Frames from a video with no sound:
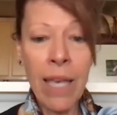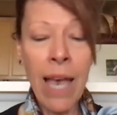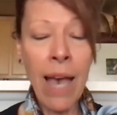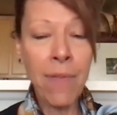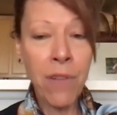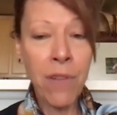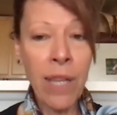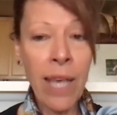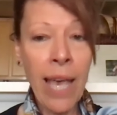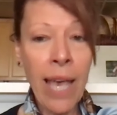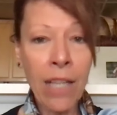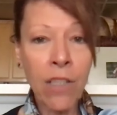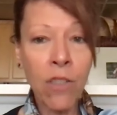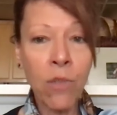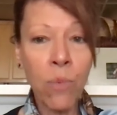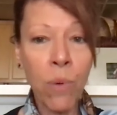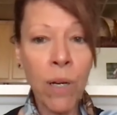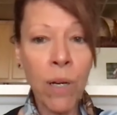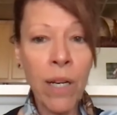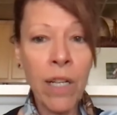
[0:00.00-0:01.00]
after the
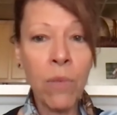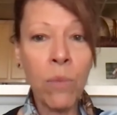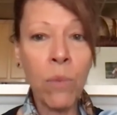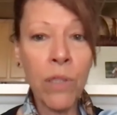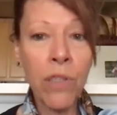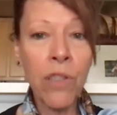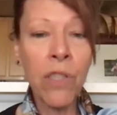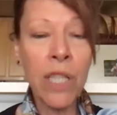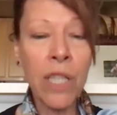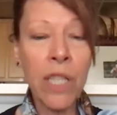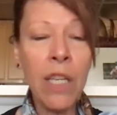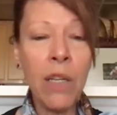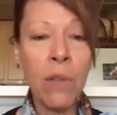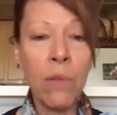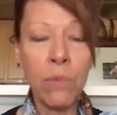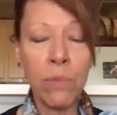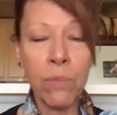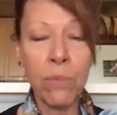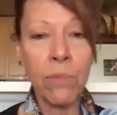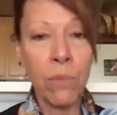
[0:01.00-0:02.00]
ads run, we'll
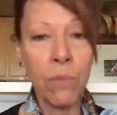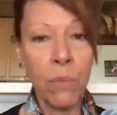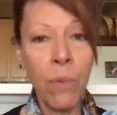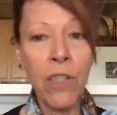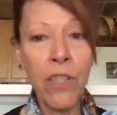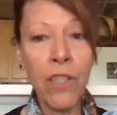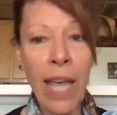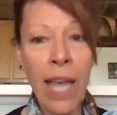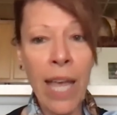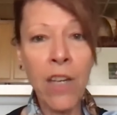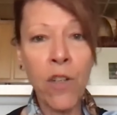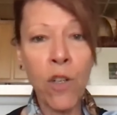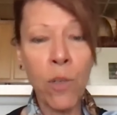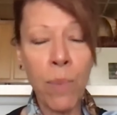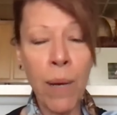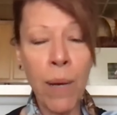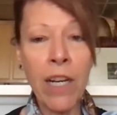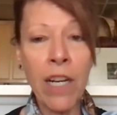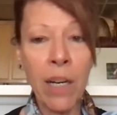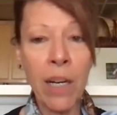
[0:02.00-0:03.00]
see which age
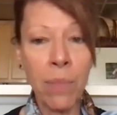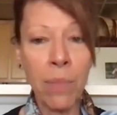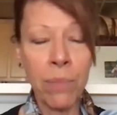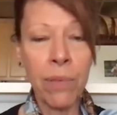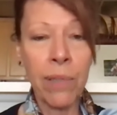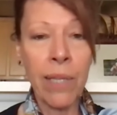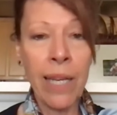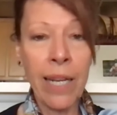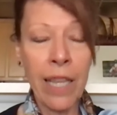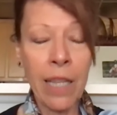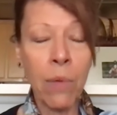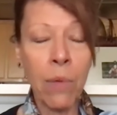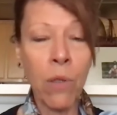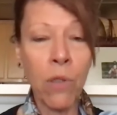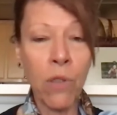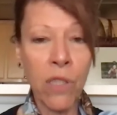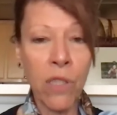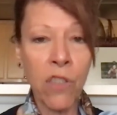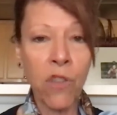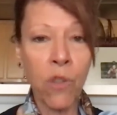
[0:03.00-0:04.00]
group ended up getting the
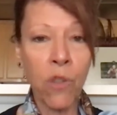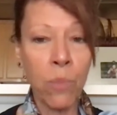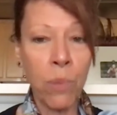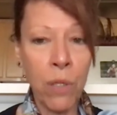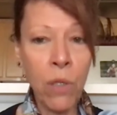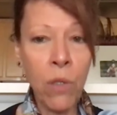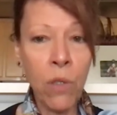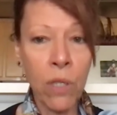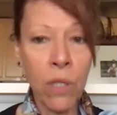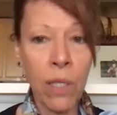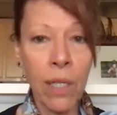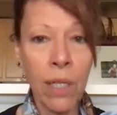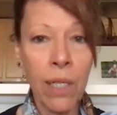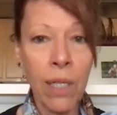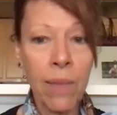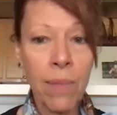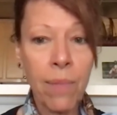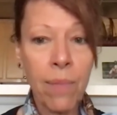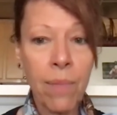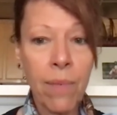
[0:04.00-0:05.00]
most
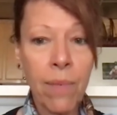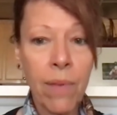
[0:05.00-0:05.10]
distribution.